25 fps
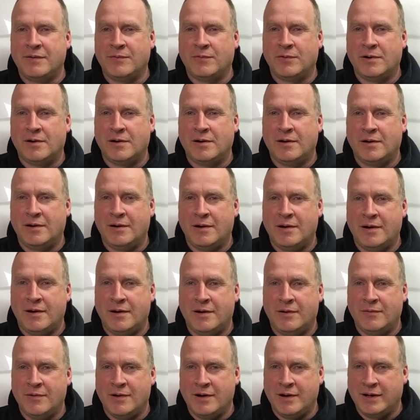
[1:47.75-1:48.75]

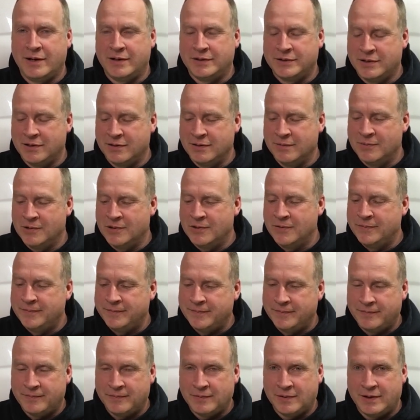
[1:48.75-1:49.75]
were running a turbo,
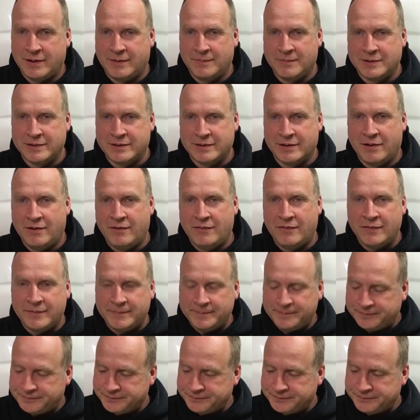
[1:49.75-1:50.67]
like myself.